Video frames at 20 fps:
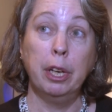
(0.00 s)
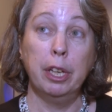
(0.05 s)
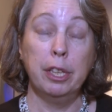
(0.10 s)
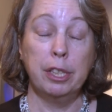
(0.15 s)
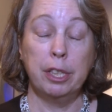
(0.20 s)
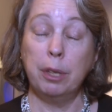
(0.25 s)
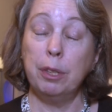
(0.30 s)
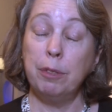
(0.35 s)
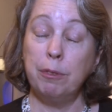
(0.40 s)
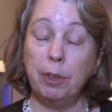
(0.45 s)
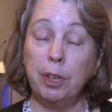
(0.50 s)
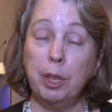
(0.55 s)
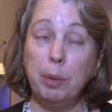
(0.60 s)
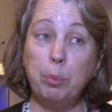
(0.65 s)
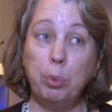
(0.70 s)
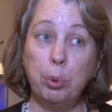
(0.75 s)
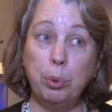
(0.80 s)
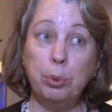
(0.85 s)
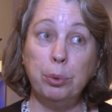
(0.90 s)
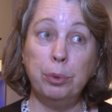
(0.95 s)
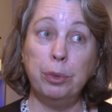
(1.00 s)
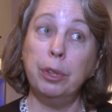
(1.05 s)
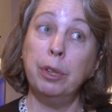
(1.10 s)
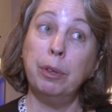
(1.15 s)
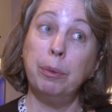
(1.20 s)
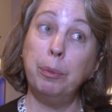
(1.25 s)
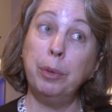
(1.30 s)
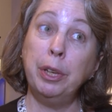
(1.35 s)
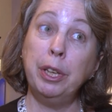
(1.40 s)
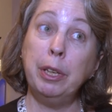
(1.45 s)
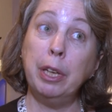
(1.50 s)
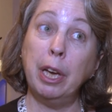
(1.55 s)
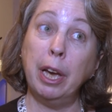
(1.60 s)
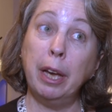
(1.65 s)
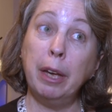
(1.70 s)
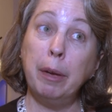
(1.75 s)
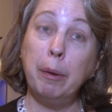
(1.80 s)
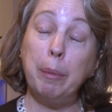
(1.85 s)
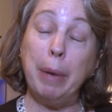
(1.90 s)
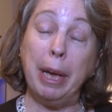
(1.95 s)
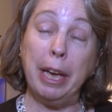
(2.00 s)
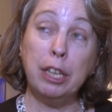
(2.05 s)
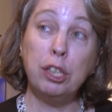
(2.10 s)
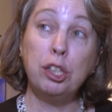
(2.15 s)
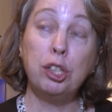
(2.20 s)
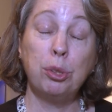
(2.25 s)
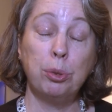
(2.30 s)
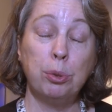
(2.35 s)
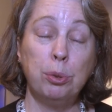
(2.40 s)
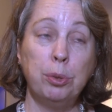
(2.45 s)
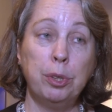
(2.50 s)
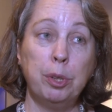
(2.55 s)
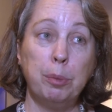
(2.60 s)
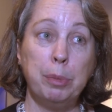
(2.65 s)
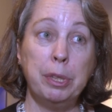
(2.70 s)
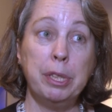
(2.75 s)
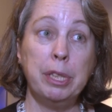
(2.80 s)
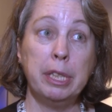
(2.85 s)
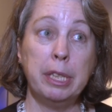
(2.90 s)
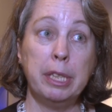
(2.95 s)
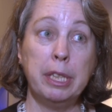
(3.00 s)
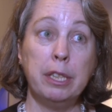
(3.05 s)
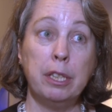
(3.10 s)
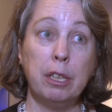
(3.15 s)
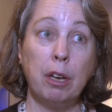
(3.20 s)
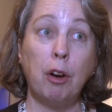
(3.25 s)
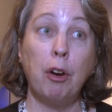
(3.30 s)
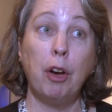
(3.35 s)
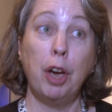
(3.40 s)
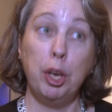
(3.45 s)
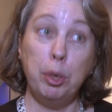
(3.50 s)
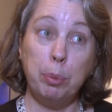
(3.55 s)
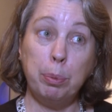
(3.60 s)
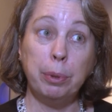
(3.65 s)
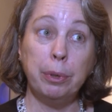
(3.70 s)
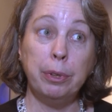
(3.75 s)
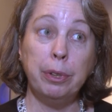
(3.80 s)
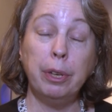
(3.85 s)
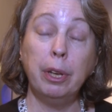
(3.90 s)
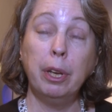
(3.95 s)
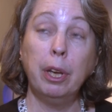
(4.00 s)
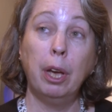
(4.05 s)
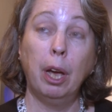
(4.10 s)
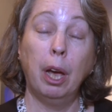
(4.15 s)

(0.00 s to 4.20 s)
So it's very important that we ensure that businesses are open